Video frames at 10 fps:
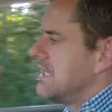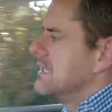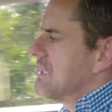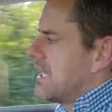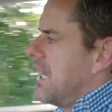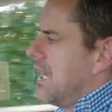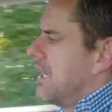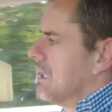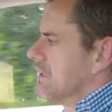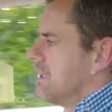is a
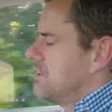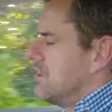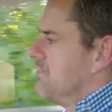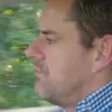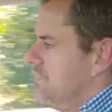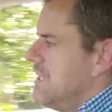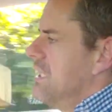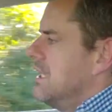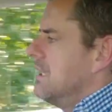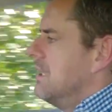car that you'll
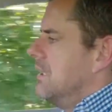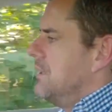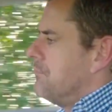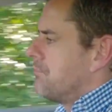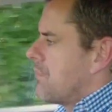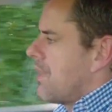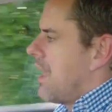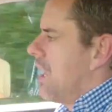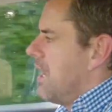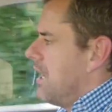feel
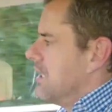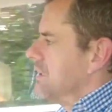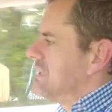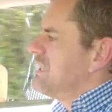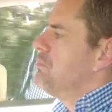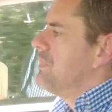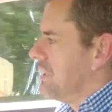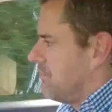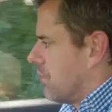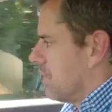
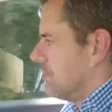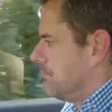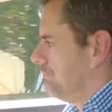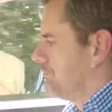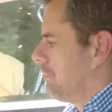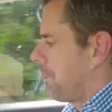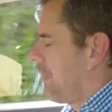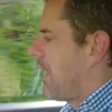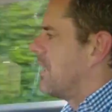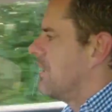sympathy for.
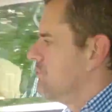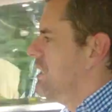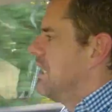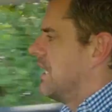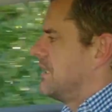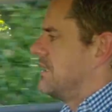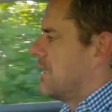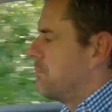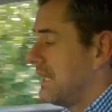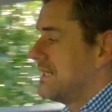And I really like
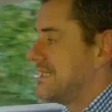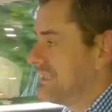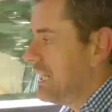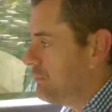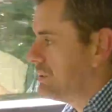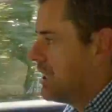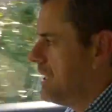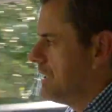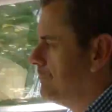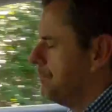that. But at the same
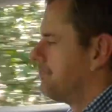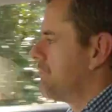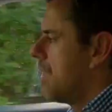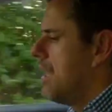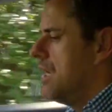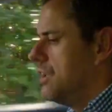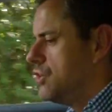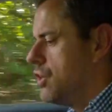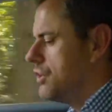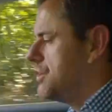time,
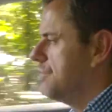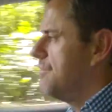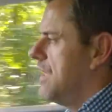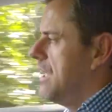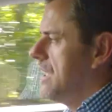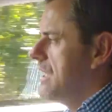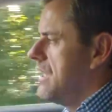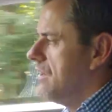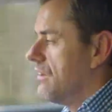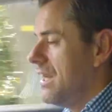touch and feeling
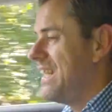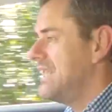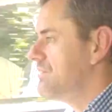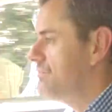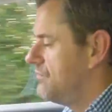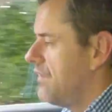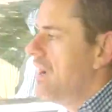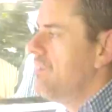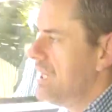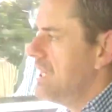here is
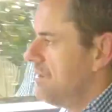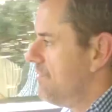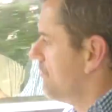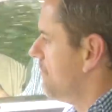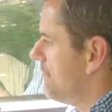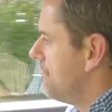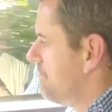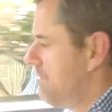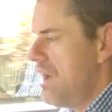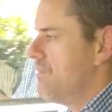very,
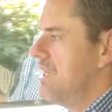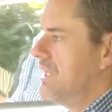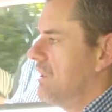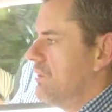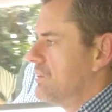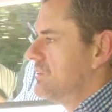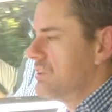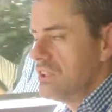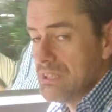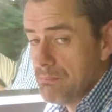very close
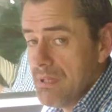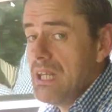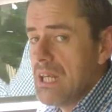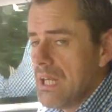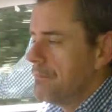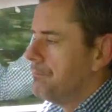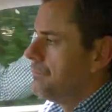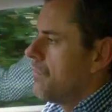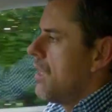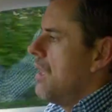to Mini.
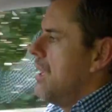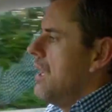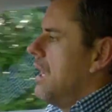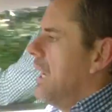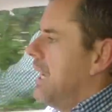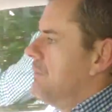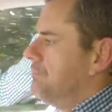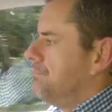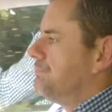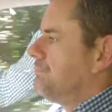And